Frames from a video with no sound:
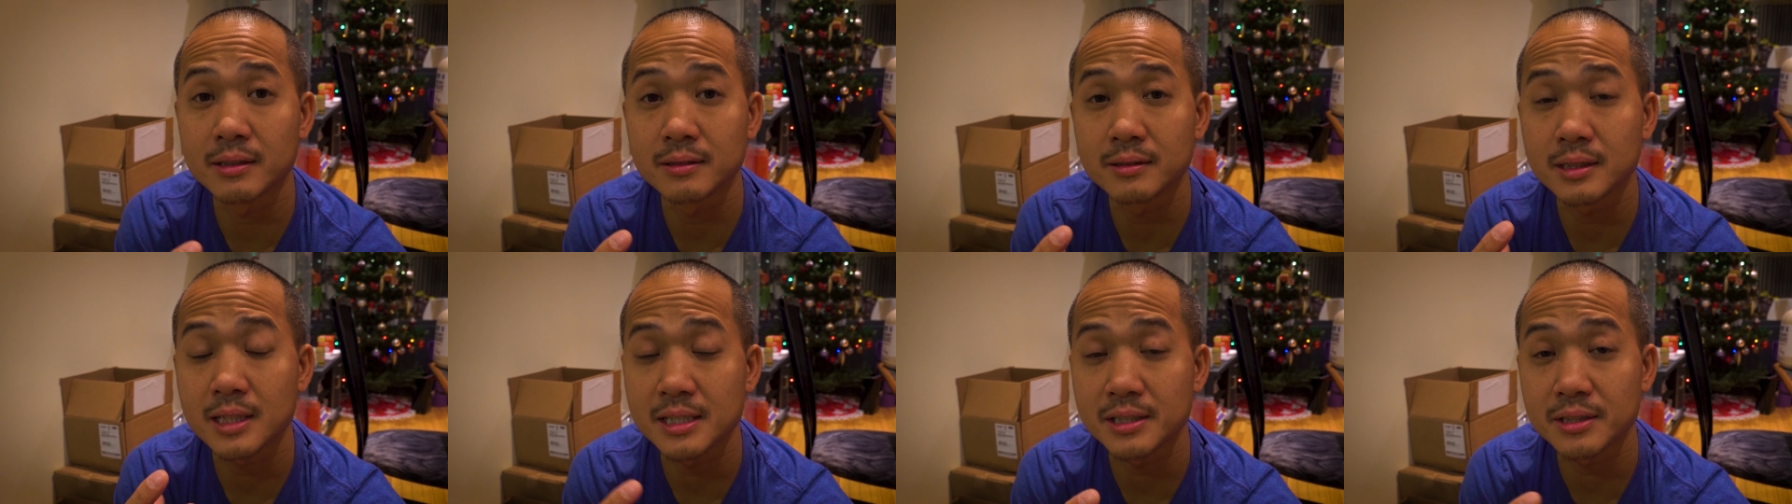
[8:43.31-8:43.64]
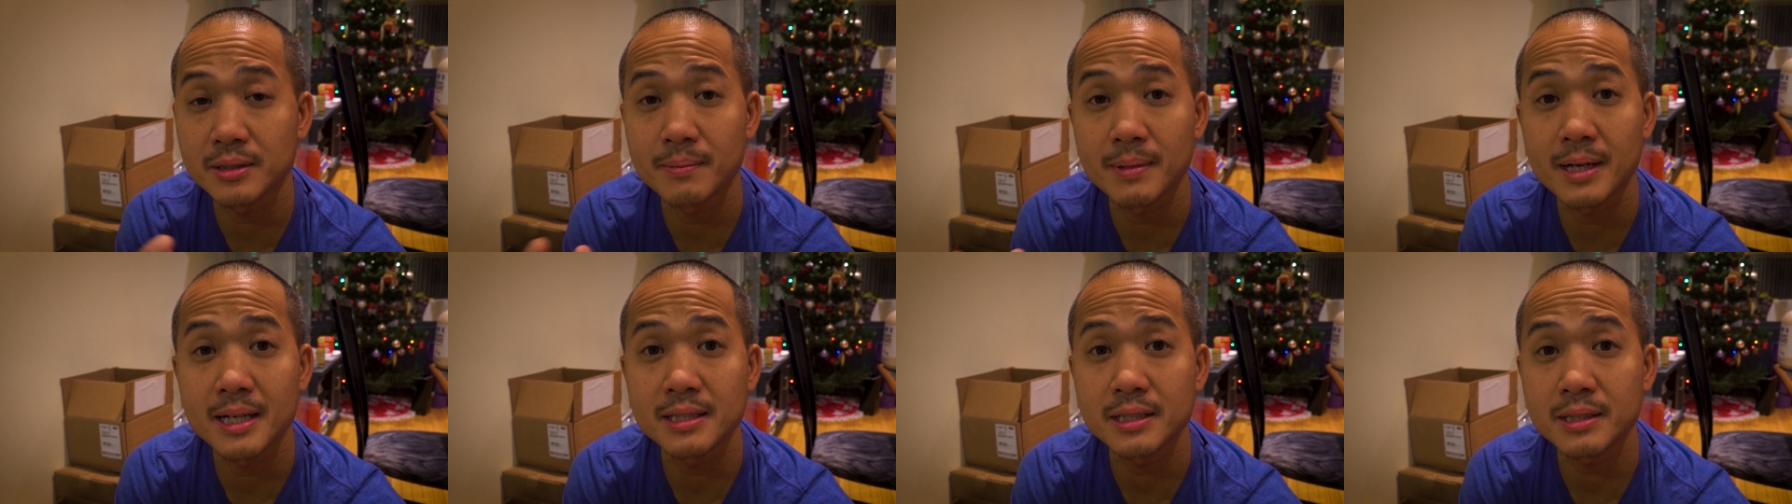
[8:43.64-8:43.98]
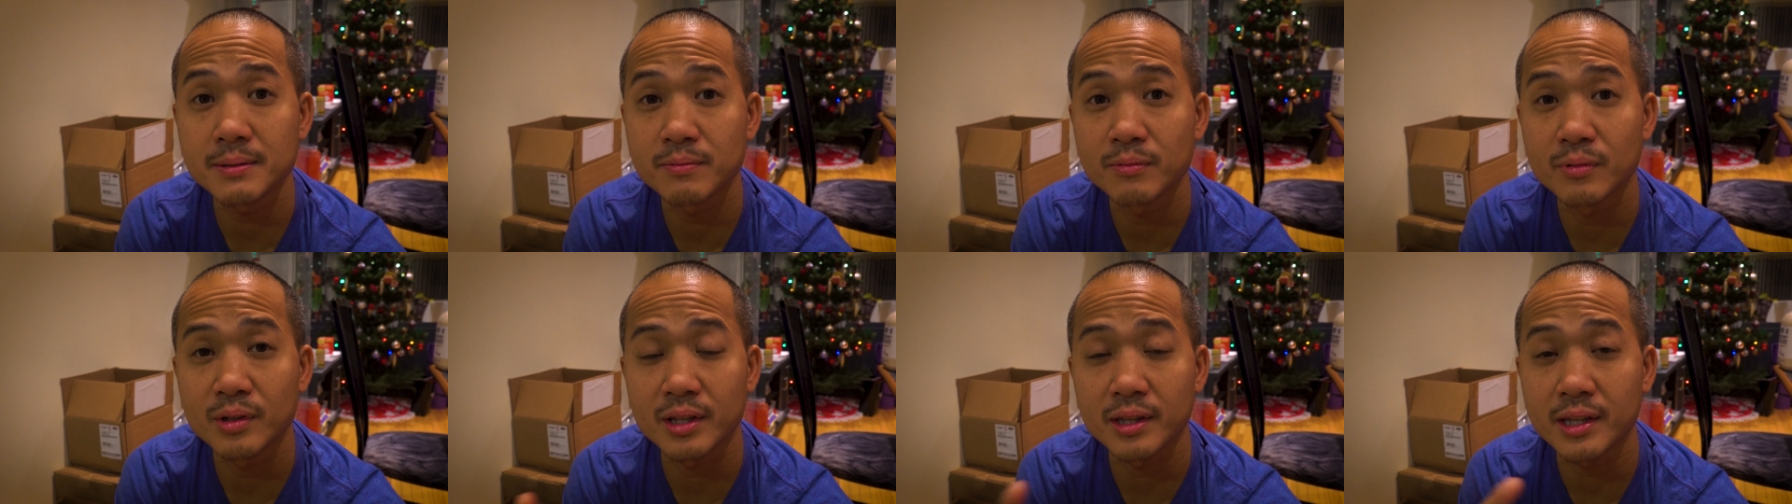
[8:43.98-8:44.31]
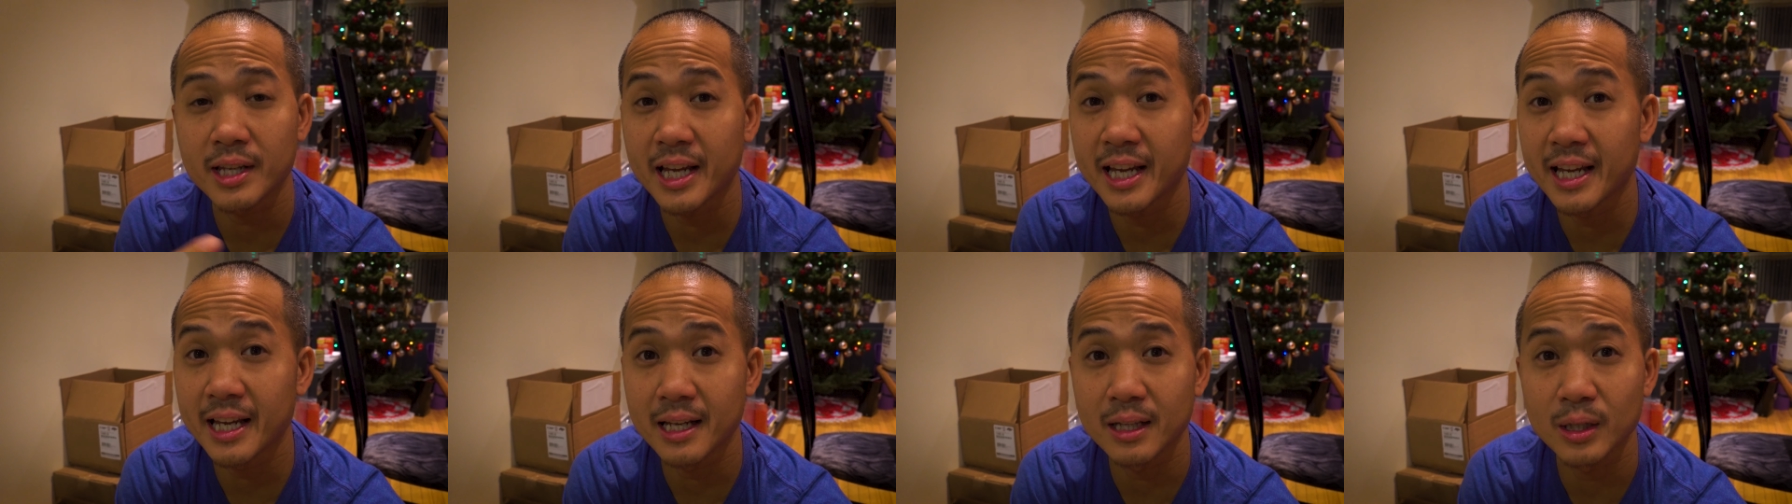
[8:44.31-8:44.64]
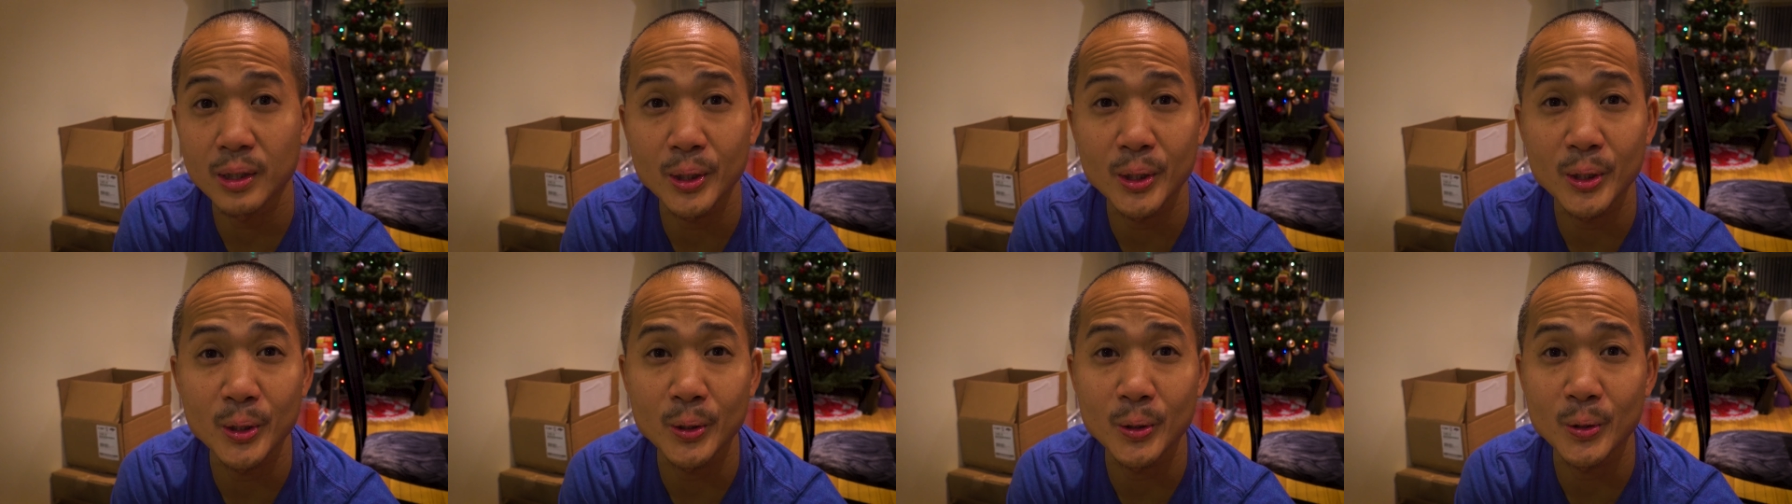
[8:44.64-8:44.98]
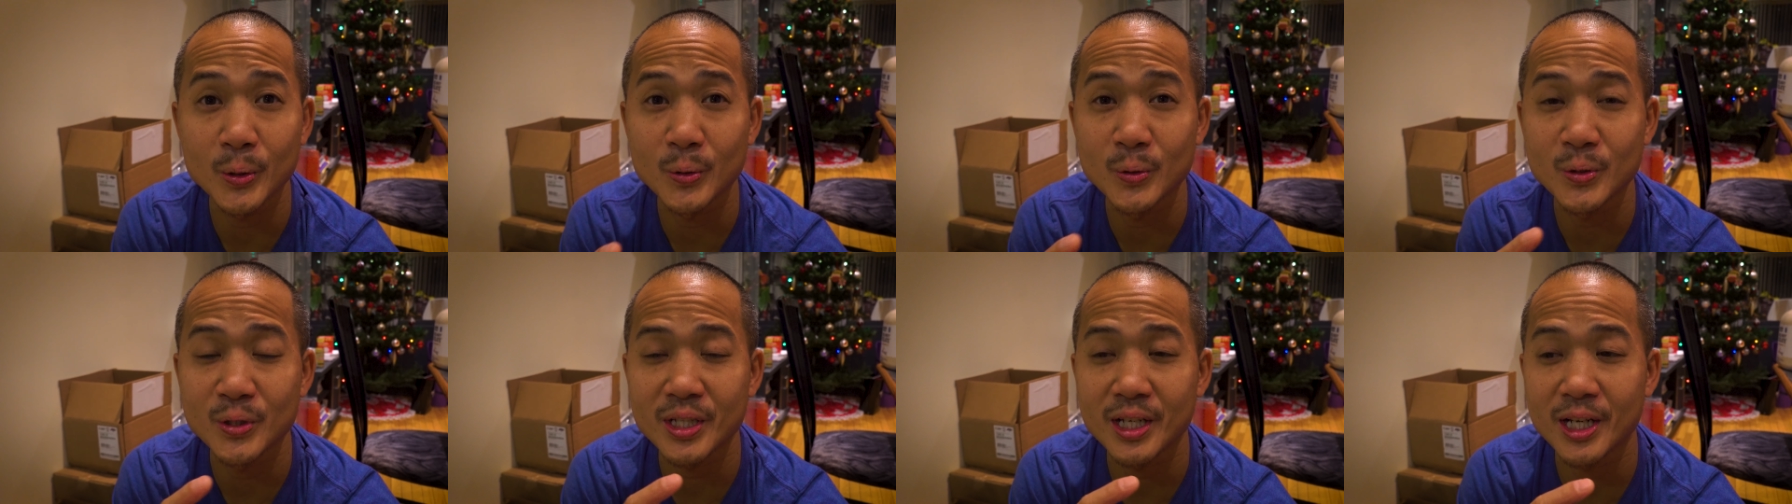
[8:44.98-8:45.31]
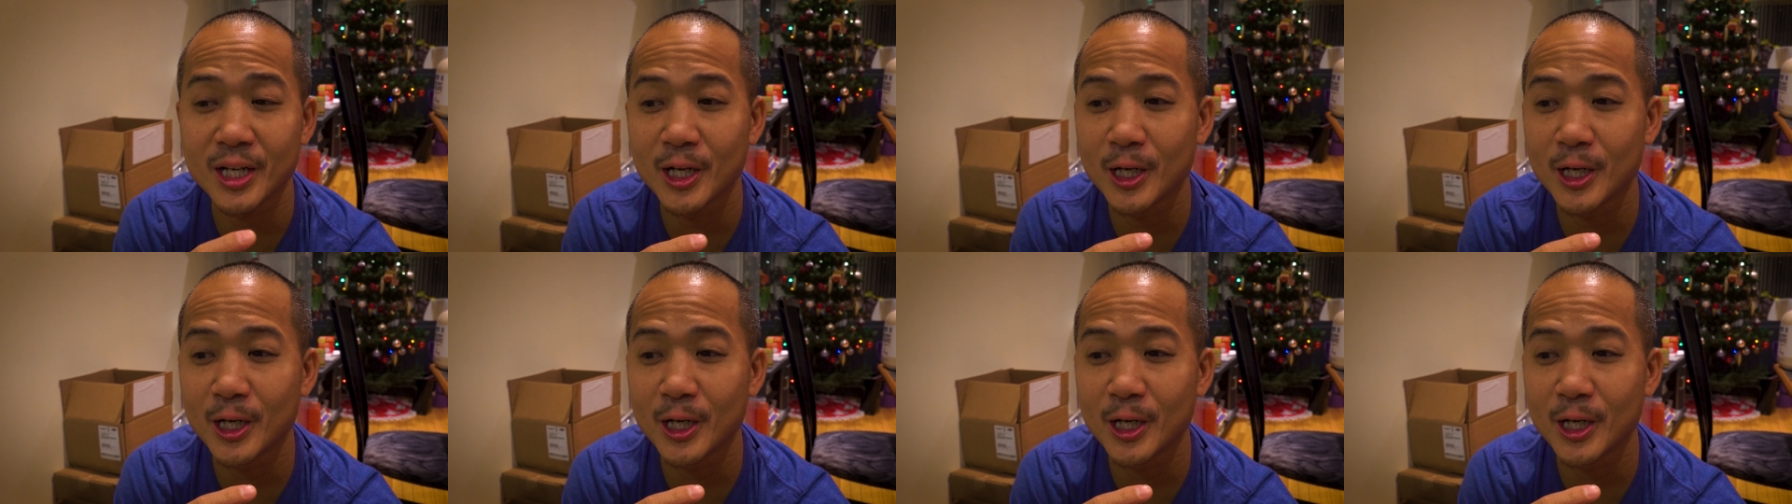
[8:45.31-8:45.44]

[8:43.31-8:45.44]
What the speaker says: customize them with halos,